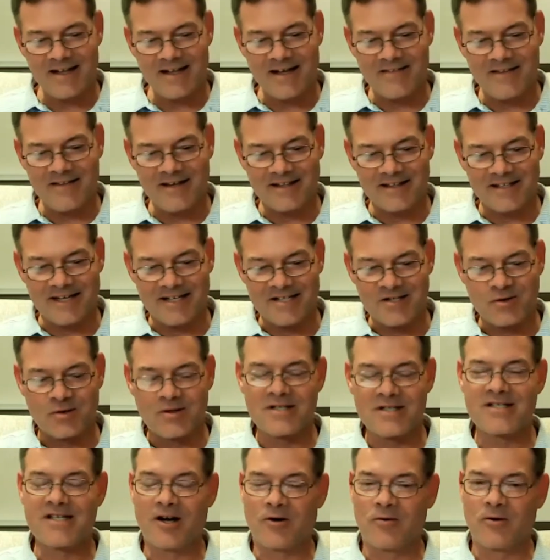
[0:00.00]
I think that sort of
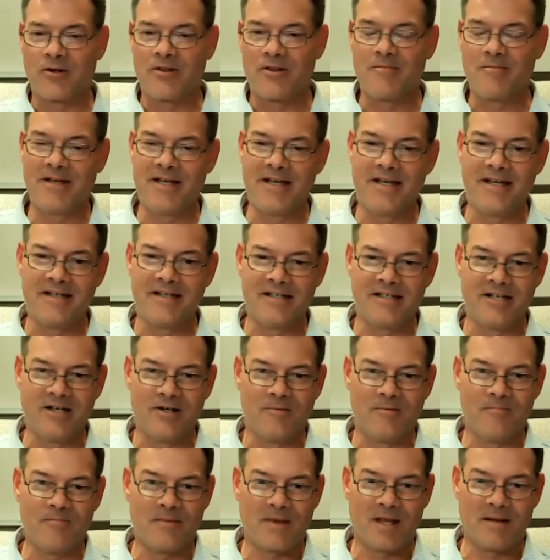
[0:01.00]
stuck with me, and,
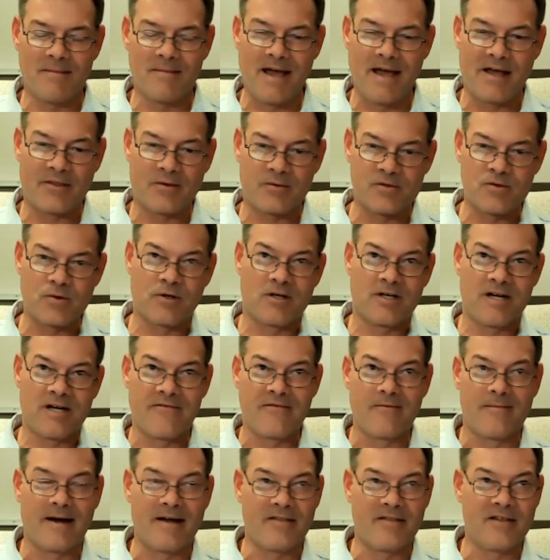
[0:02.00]
math was sort of never
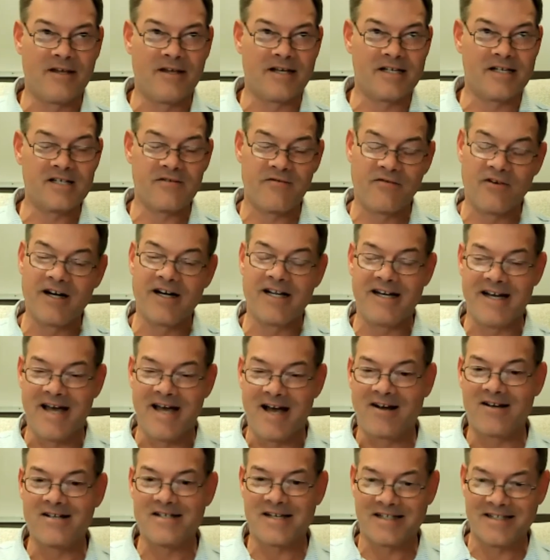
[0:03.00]
my thing. It's funny now
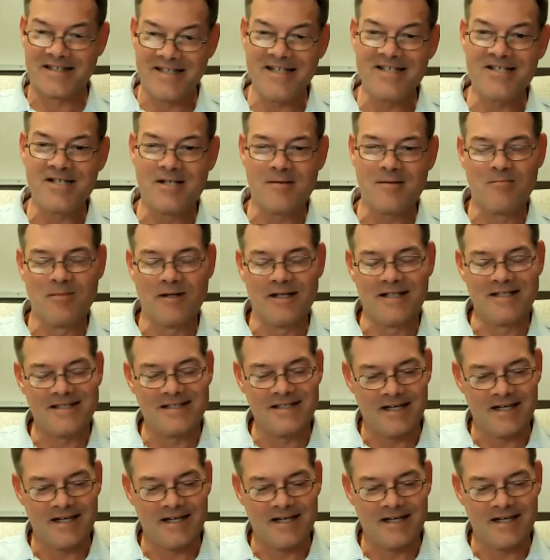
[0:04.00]
because I teach it, but,